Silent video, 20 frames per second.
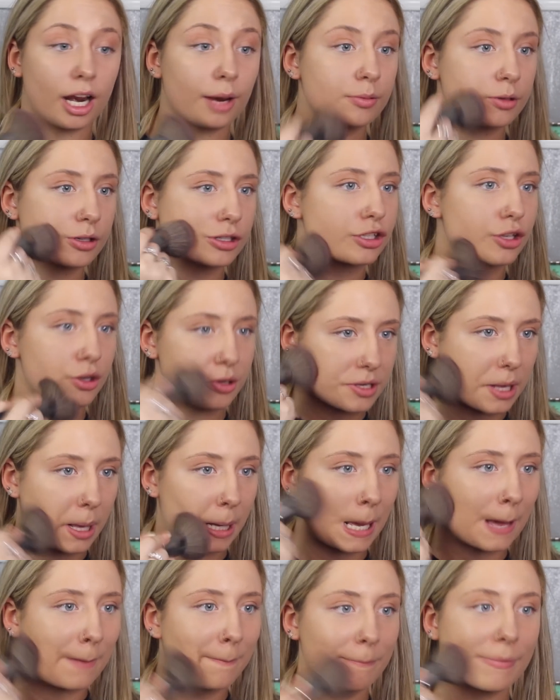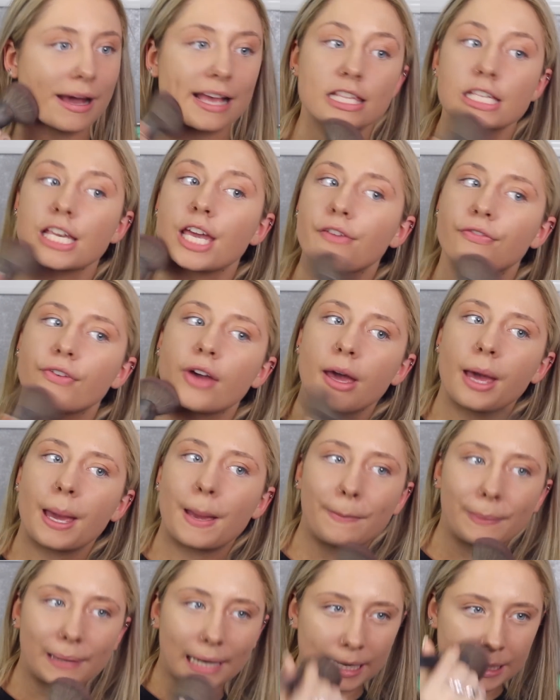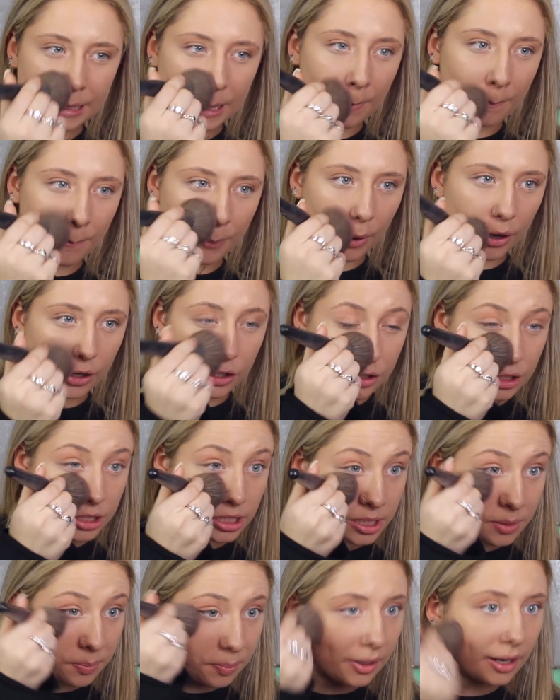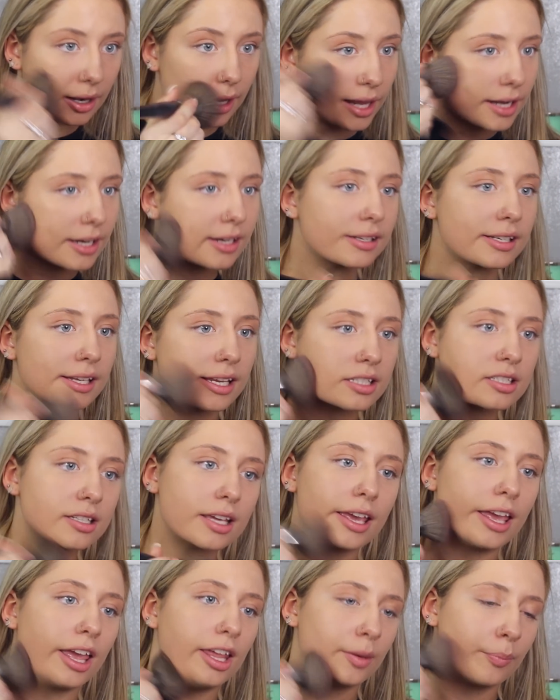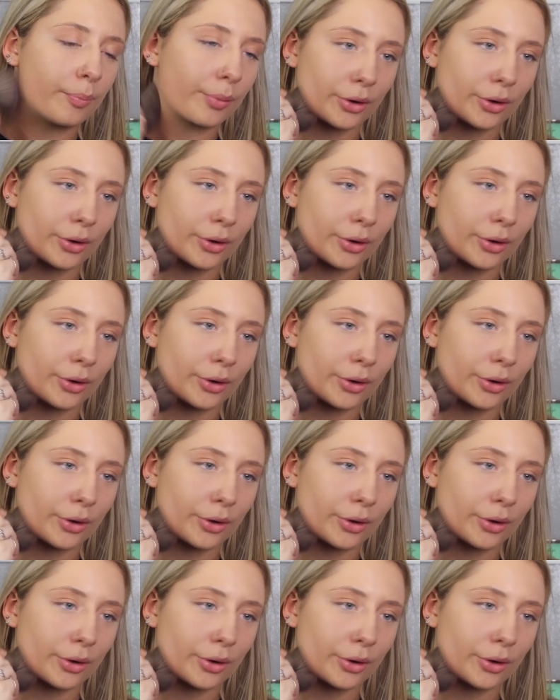I'm just using a massive blending brush just to blend it in,